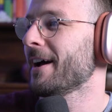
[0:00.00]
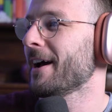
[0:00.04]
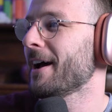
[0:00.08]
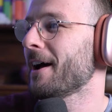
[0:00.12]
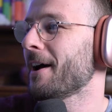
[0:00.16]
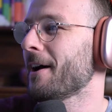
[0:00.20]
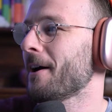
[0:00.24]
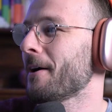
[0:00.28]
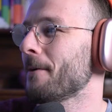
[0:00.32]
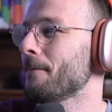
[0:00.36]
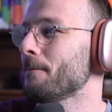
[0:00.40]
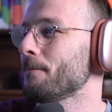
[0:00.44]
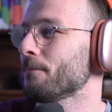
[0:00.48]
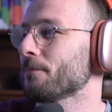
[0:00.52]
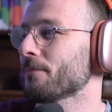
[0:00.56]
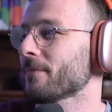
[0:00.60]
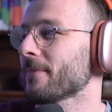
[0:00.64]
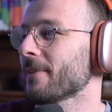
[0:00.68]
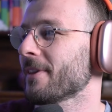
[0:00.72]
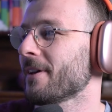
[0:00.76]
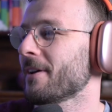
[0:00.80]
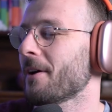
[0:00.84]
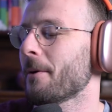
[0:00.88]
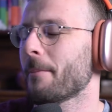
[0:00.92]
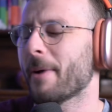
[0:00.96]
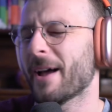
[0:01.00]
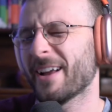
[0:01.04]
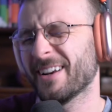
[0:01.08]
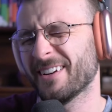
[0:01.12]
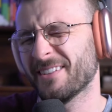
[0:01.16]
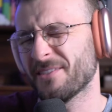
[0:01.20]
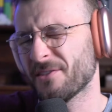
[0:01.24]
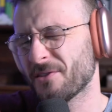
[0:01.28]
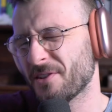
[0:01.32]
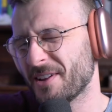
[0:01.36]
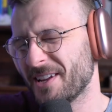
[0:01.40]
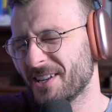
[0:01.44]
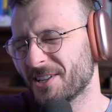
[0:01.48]
about
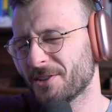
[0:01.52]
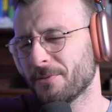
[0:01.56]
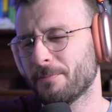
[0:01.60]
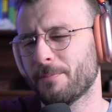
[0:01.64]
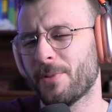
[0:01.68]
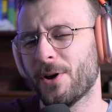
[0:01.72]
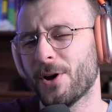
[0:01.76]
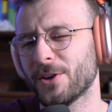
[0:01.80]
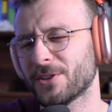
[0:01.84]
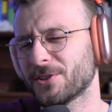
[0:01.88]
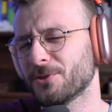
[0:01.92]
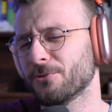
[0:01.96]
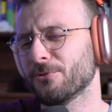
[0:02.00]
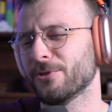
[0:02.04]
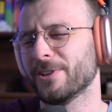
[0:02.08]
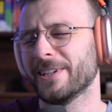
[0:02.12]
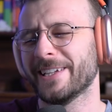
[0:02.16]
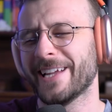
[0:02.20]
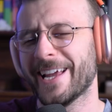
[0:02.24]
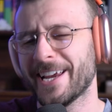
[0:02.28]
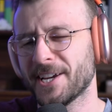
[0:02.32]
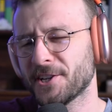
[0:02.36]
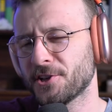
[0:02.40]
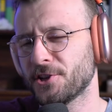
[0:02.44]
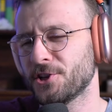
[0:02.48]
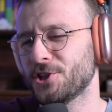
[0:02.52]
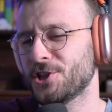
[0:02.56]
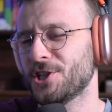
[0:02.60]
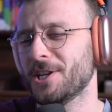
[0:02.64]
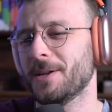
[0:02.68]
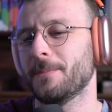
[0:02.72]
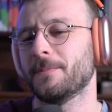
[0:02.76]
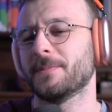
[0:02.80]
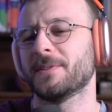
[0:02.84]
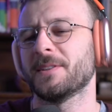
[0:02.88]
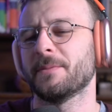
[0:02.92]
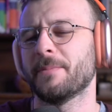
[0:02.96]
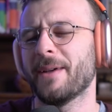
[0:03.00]
interpersonal
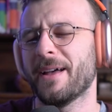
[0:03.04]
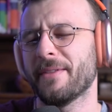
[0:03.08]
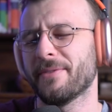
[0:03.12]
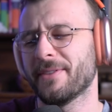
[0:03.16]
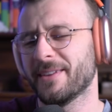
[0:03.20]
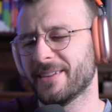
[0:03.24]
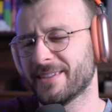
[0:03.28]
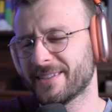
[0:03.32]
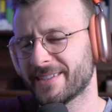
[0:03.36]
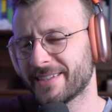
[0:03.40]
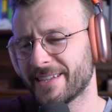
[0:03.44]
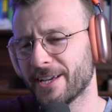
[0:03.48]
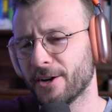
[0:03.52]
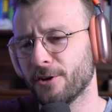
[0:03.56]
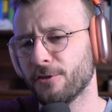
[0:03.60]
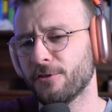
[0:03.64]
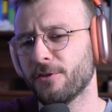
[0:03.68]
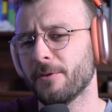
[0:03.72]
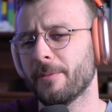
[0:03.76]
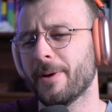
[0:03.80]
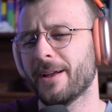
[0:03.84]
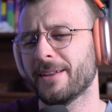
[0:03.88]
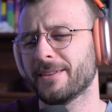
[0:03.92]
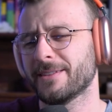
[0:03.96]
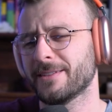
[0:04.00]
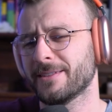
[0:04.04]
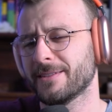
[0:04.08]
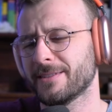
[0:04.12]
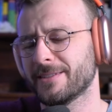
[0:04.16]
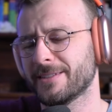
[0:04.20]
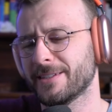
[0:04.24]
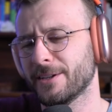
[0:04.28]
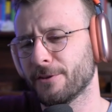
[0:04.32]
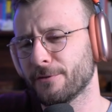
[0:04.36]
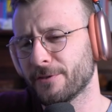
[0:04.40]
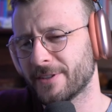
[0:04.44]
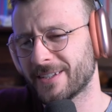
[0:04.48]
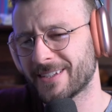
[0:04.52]
relationships, about the self, about
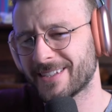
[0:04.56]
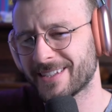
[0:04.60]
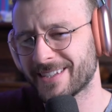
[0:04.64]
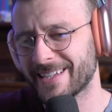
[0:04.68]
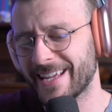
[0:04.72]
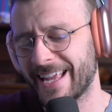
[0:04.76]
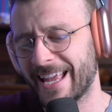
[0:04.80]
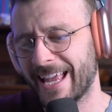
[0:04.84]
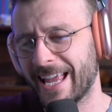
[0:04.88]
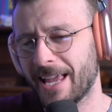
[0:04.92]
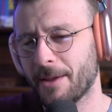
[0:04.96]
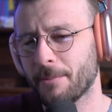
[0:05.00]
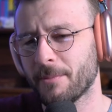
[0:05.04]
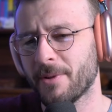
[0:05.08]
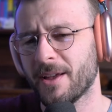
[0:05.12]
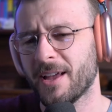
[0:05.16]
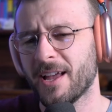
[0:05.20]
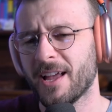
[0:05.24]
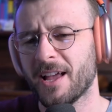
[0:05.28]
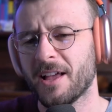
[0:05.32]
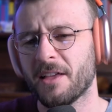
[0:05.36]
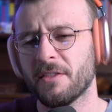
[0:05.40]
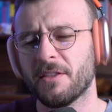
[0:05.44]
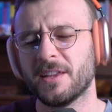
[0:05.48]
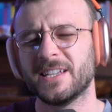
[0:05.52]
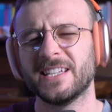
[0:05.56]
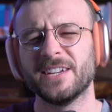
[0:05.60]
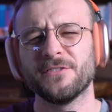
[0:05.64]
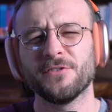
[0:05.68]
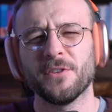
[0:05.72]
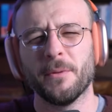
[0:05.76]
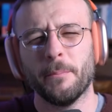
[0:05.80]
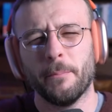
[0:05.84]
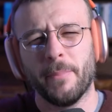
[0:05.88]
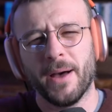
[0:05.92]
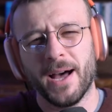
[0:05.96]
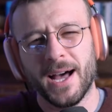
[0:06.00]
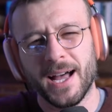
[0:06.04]
self-esteem, the
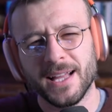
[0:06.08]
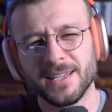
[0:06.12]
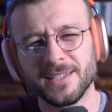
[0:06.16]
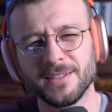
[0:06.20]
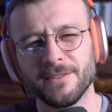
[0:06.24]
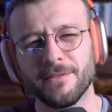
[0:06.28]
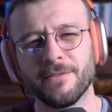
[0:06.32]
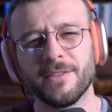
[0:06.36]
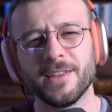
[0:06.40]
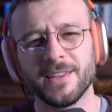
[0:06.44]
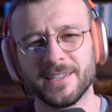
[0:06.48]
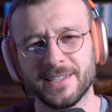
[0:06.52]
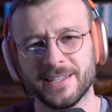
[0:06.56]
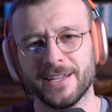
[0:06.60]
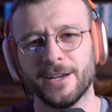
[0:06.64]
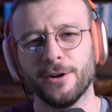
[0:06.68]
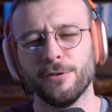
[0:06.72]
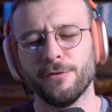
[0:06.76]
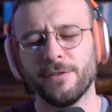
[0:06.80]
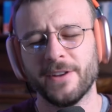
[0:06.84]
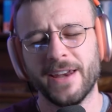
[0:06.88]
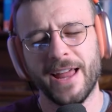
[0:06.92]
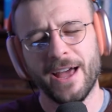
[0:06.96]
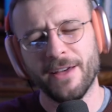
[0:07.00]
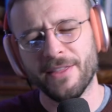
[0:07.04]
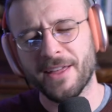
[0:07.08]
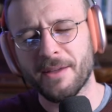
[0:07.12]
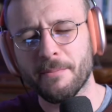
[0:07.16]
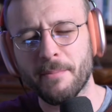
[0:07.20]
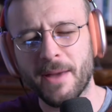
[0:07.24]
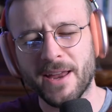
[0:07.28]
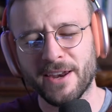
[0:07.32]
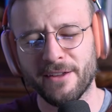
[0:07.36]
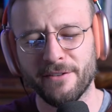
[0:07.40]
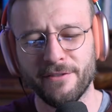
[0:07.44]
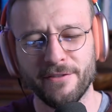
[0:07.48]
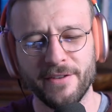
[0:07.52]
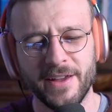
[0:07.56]
different parts of the self and how they
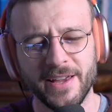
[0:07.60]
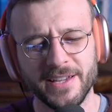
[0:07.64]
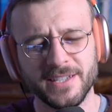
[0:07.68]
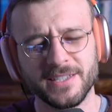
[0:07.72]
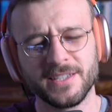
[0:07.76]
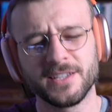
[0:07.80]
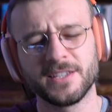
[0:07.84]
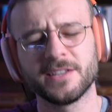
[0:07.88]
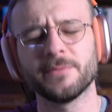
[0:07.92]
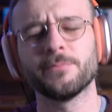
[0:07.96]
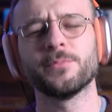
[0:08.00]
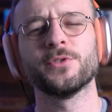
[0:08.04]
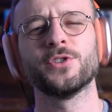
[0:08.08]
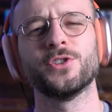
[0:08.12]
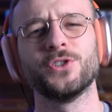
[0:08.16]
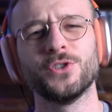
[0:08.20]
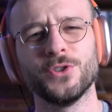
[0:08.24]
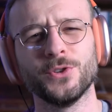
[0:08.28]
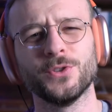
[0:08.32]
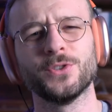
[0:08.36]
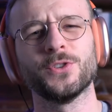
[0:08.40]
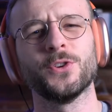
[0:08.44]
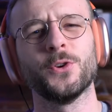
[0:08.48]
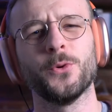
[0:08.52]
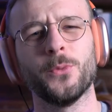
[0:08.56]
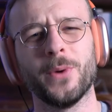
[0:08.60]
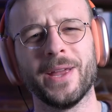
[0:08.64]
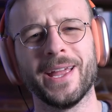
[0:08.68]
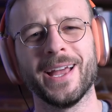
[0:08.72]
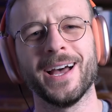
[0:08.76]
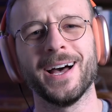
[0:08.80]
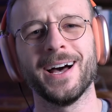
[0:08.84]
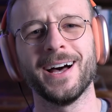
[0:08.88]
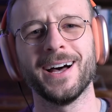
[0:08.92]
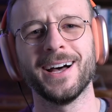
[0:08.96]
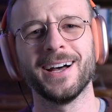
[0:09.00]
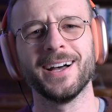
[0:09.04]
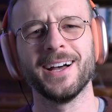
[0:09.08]
manifest to produce who we
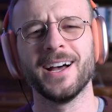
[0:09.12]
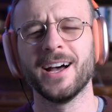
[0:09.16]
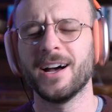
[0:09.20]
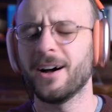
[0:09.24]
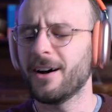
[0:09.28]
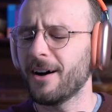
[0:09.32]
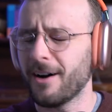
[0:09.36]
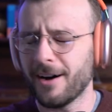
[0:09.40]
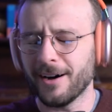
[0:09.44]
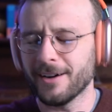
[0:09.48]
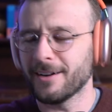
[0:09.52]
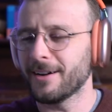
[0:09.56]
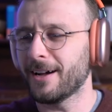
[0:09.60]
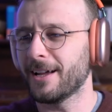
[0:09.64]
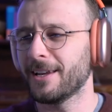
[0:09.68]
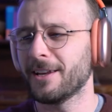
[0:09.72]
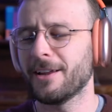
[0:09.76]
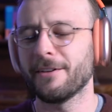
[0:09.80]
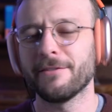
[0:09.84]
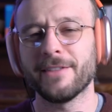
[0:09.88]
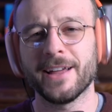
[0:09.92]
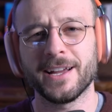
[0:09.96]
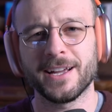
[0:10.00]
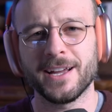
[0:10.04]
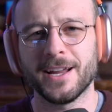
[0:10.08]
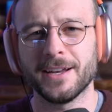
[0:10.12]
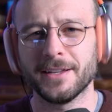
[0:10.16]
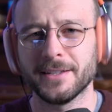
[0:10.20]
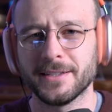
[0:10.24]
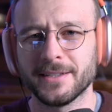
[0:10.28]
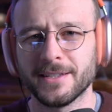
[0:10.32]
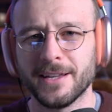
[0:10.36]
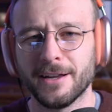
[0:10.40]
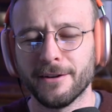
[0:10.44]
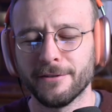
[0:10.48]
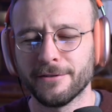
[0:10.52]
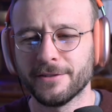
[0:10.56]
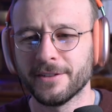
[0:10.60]
are. Oh, I love that kind of
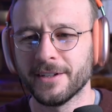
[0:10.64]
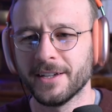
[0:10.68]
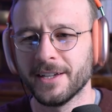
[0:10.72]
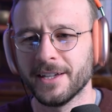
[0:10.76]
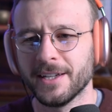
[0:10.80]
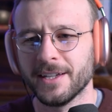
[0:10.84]
stuff.